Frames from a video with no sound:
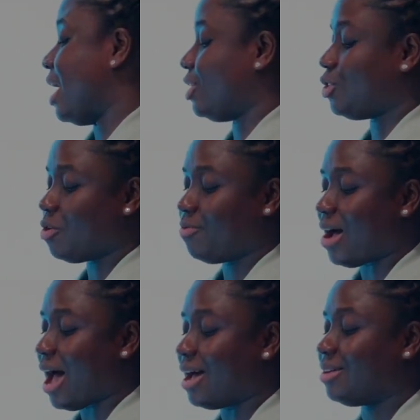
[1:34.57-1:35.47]
And so
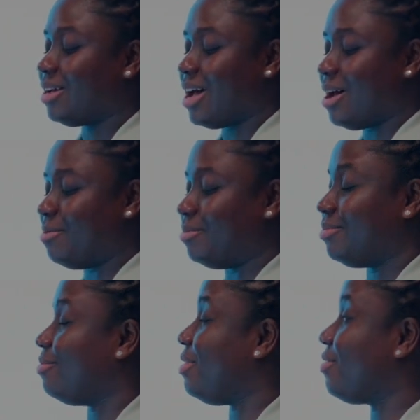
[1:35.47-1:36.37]
far,
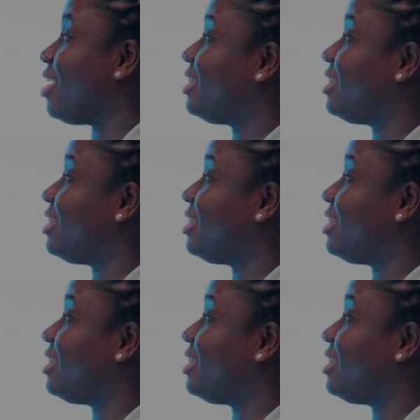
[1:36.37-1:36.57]
we've